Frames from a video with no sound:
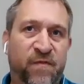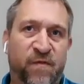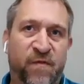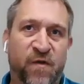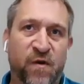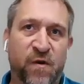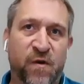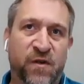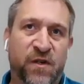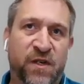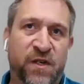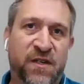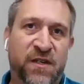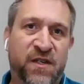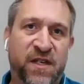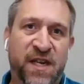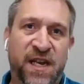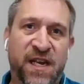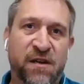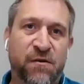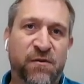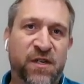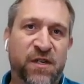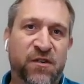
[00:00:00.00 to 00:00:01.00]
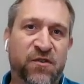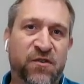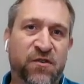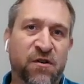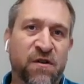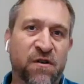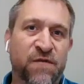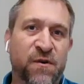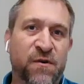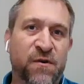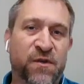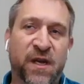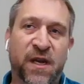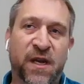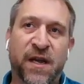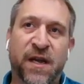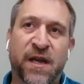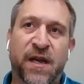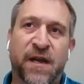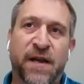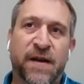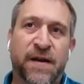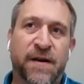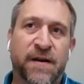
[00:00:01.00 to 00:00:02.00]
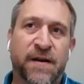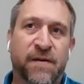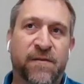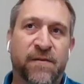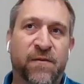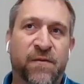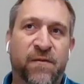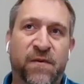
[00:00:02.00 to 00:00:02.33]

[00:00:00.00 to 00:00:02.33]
versus, say, using servos. Uh,